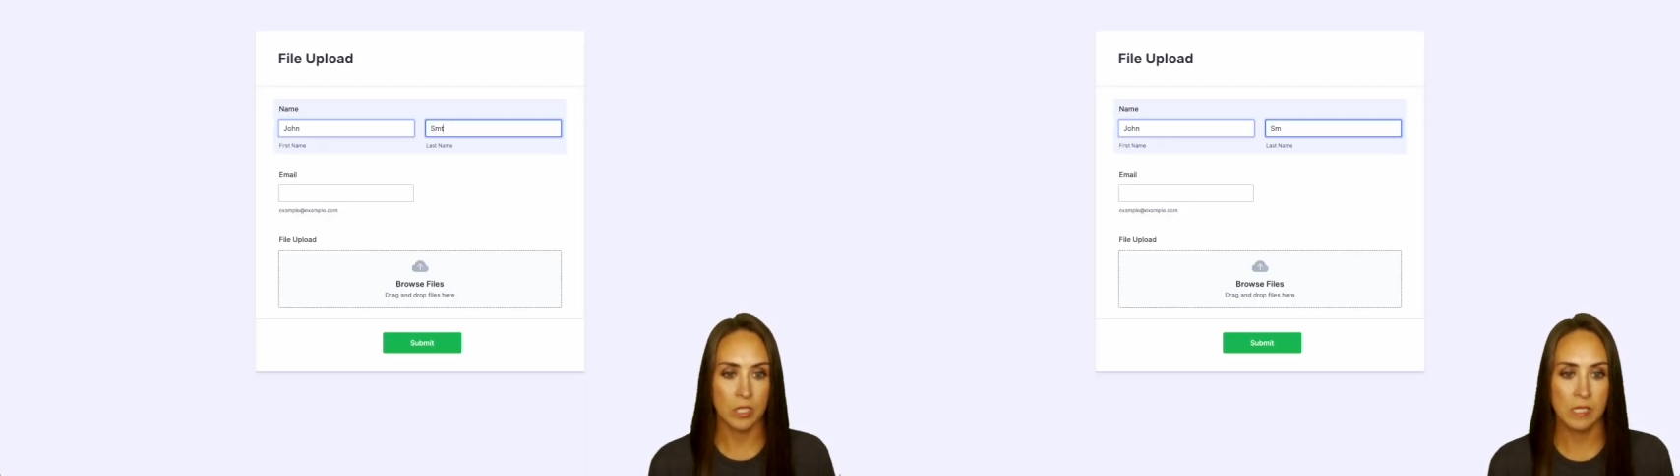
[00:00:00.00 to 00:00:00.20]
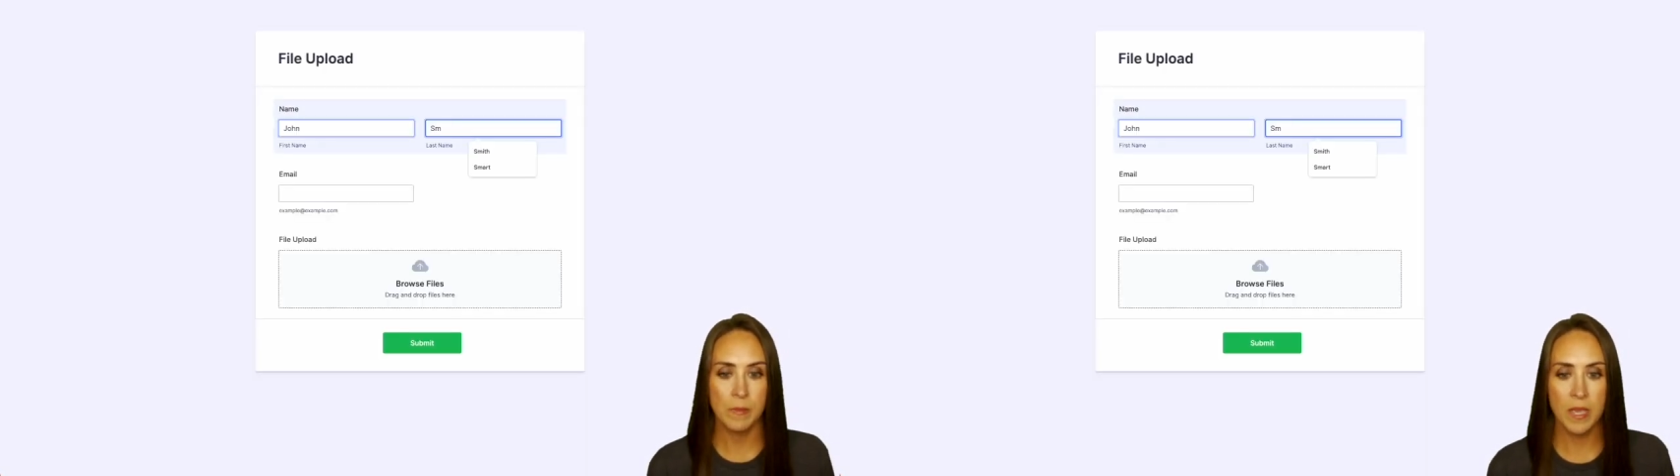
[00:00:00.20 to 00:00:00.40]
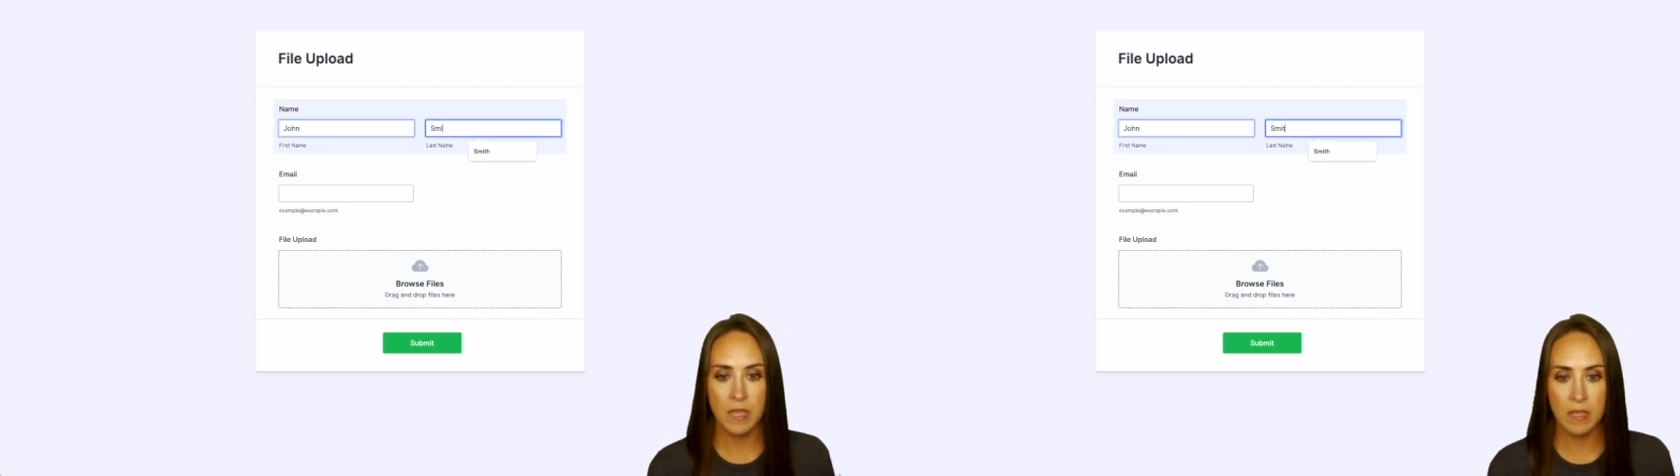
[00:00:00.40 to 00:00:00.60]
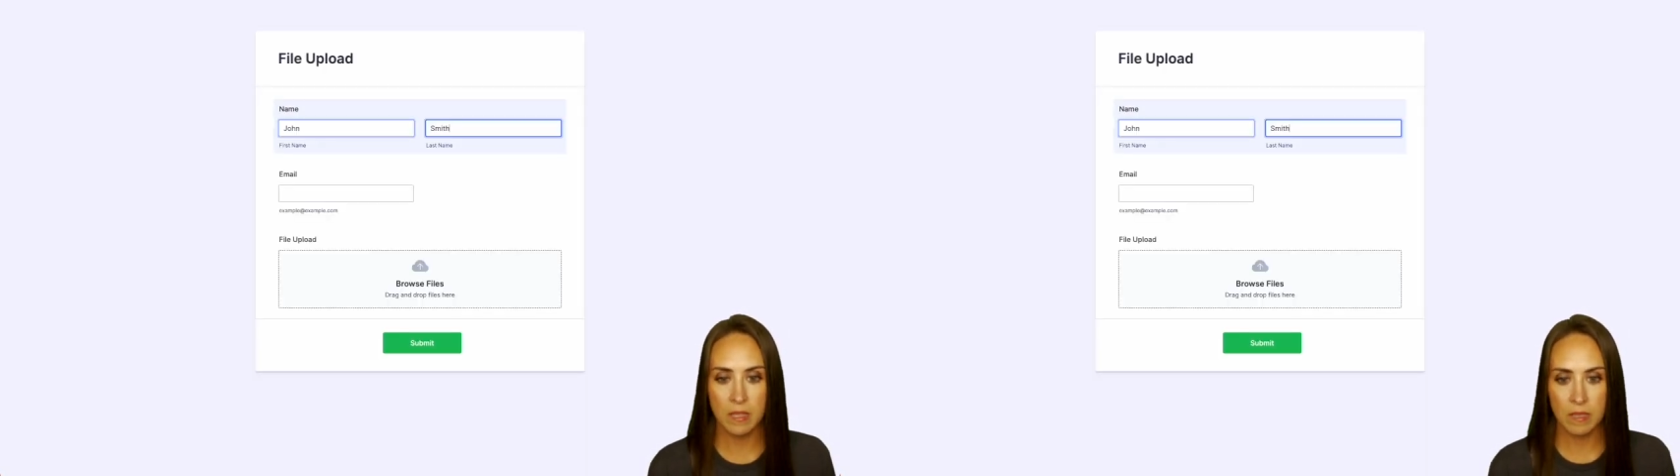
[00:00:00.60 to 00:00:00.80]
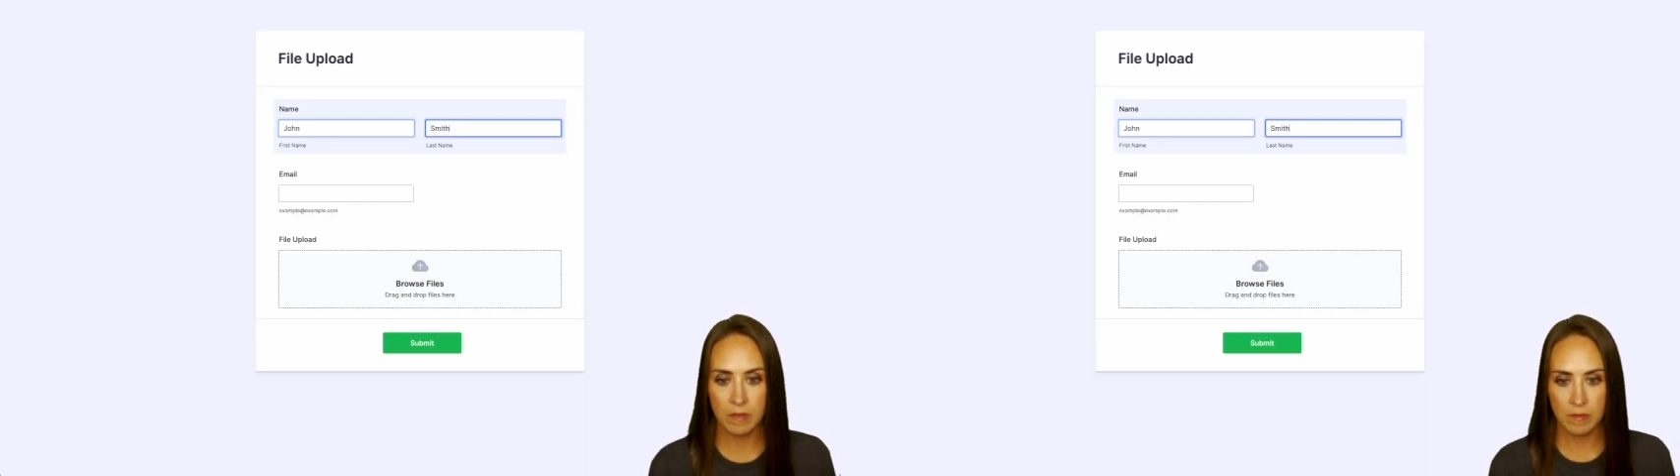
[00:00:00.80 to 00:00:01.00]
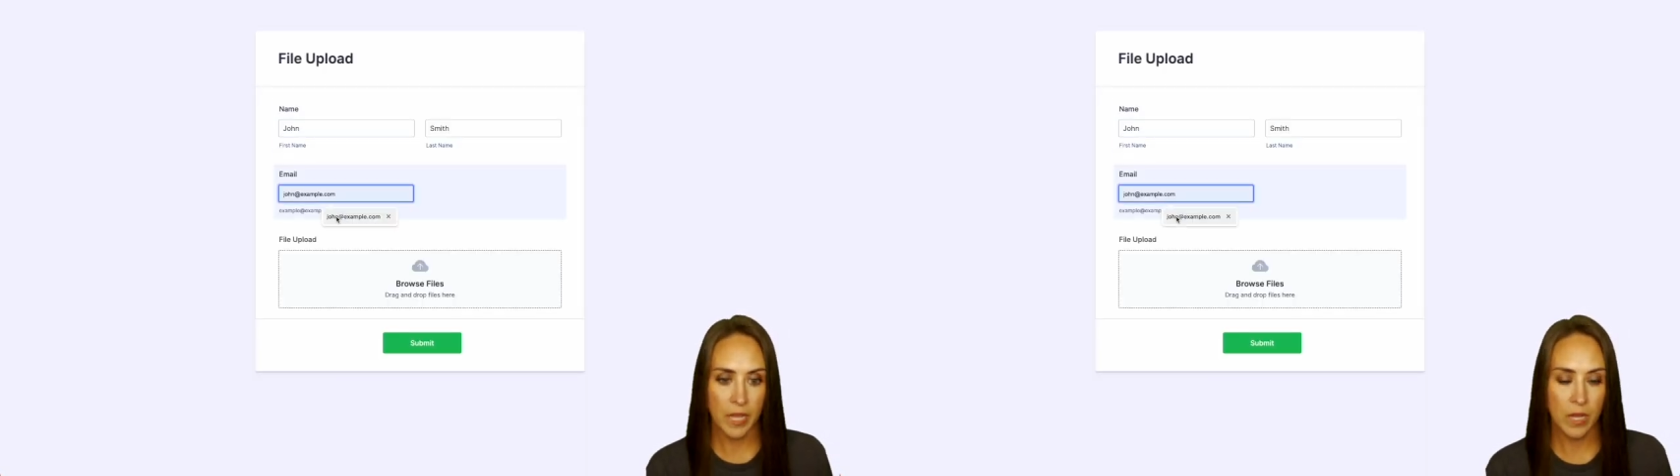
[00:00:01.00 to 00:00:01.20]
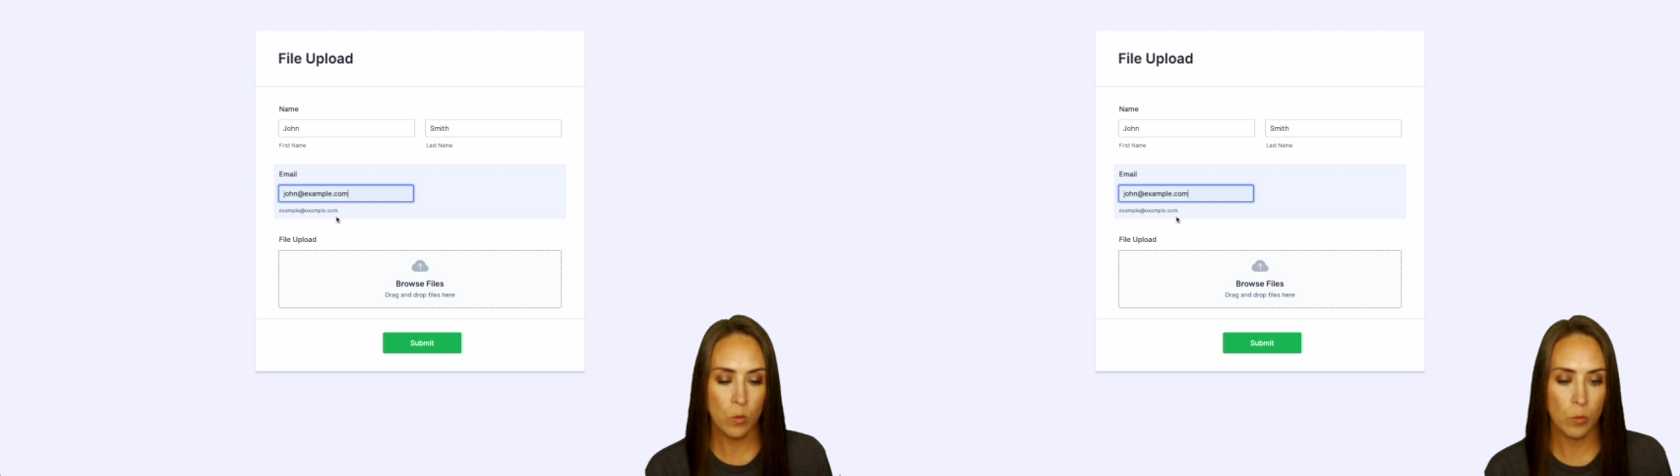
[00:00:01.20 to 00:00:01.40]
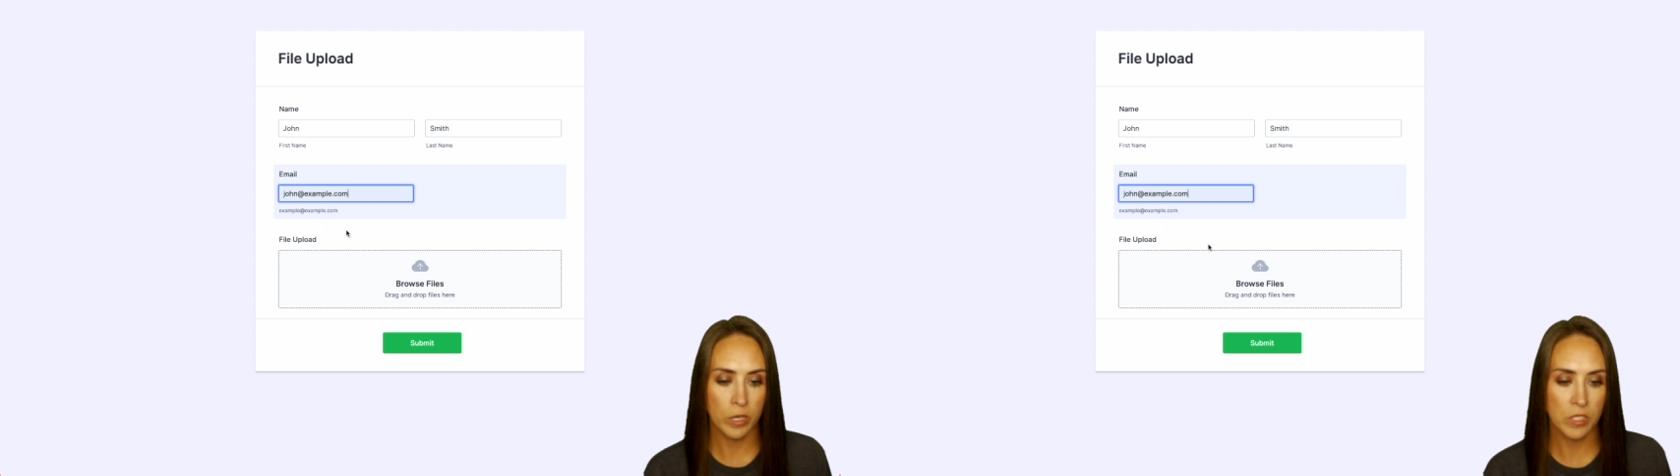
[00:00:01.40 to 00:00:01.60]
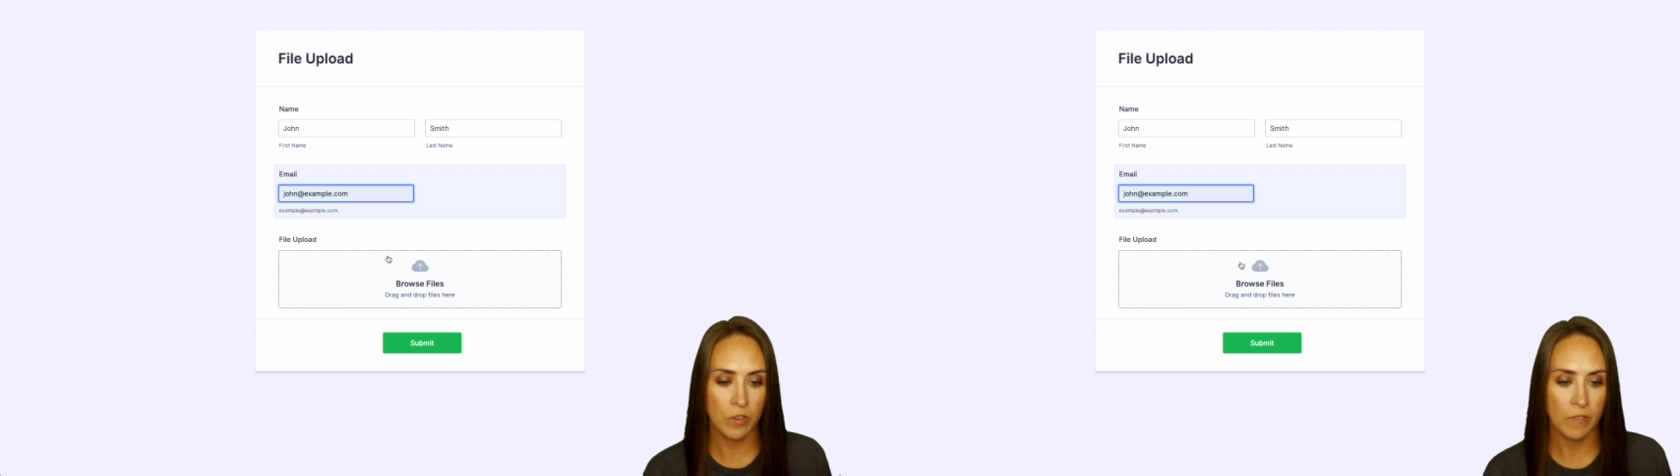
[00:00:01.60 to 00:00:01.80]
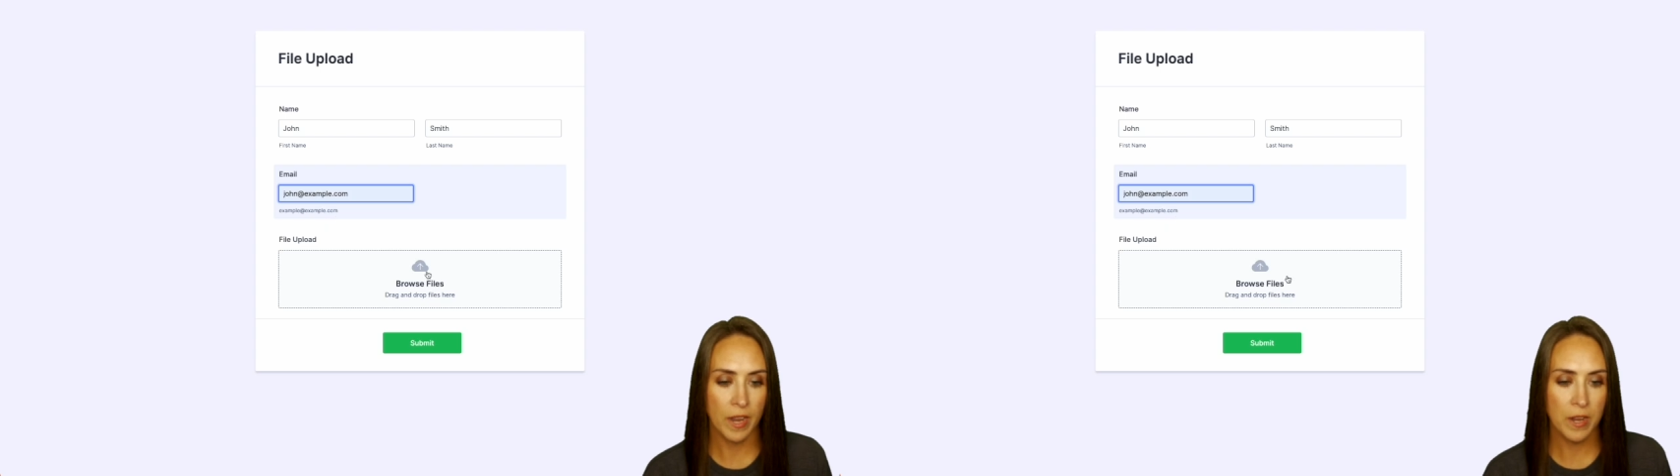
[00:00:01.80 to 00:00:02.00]
John Smith and we'll
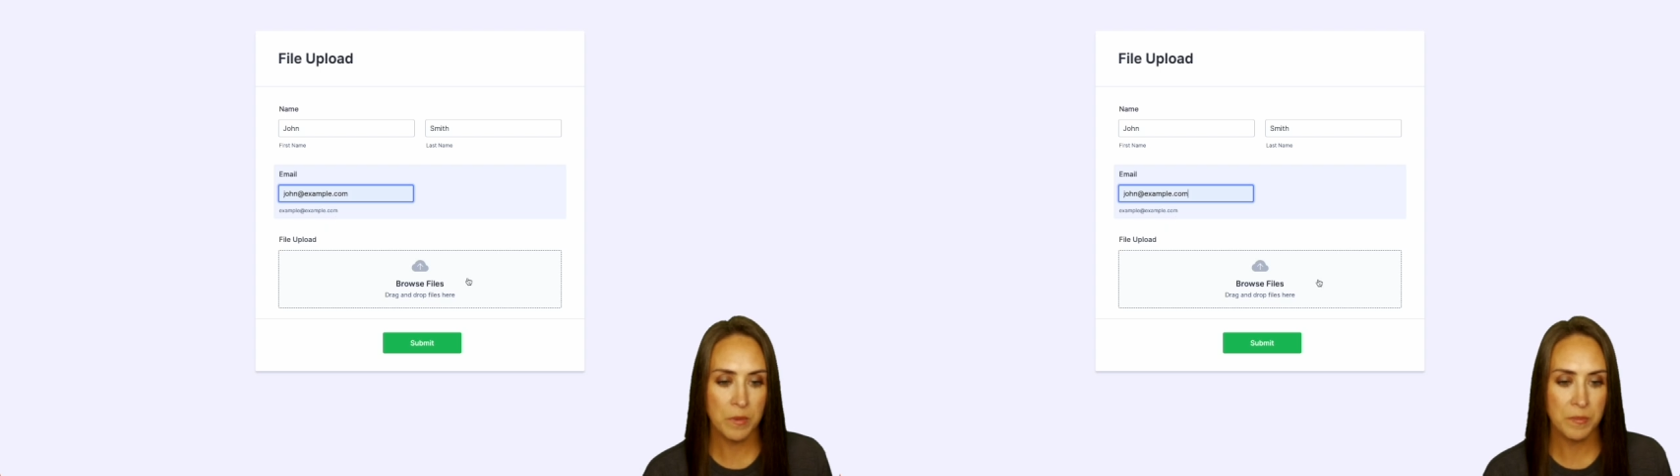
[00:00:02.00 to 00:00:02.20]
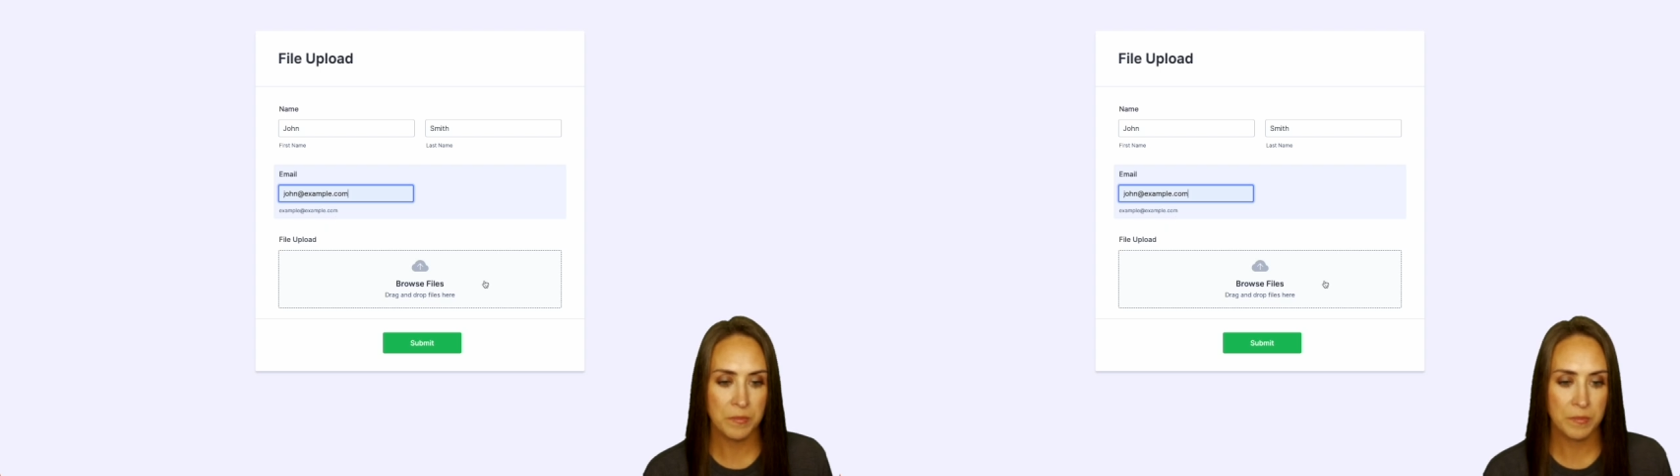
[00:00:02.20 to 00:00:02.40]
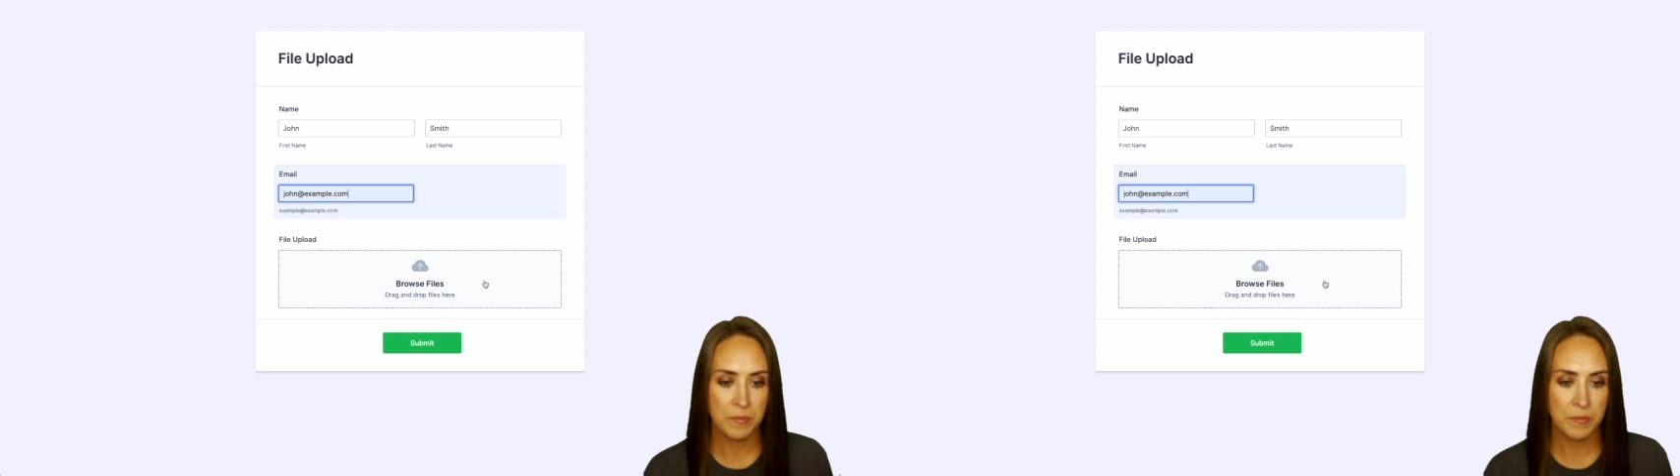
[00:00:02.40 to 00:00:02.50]
browse for a file